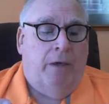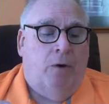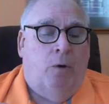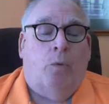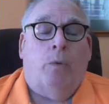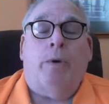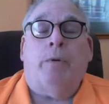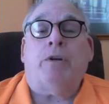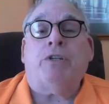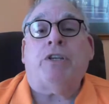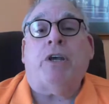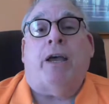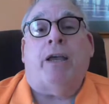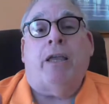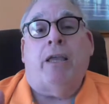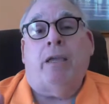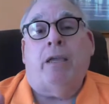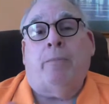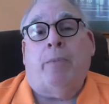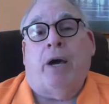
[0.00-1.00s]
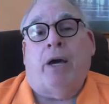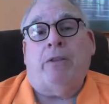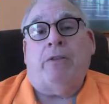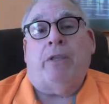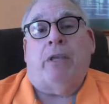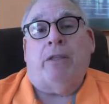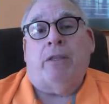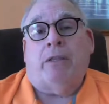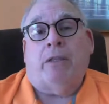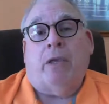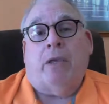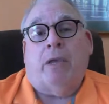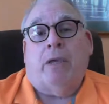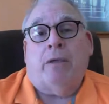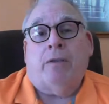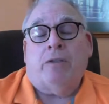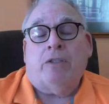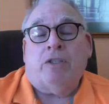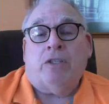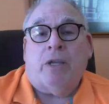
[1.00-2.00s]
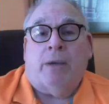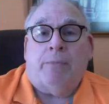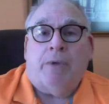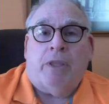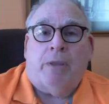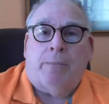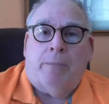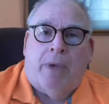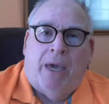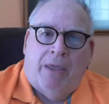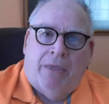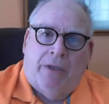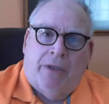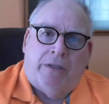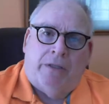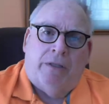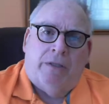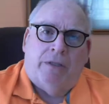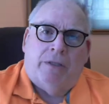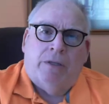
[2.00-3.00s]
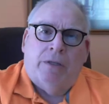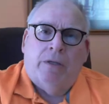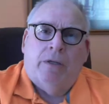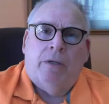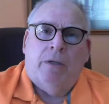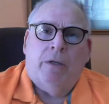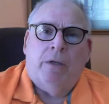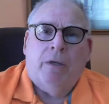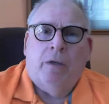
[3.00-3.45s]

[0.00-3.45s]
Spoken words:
We were talking about that some of the methods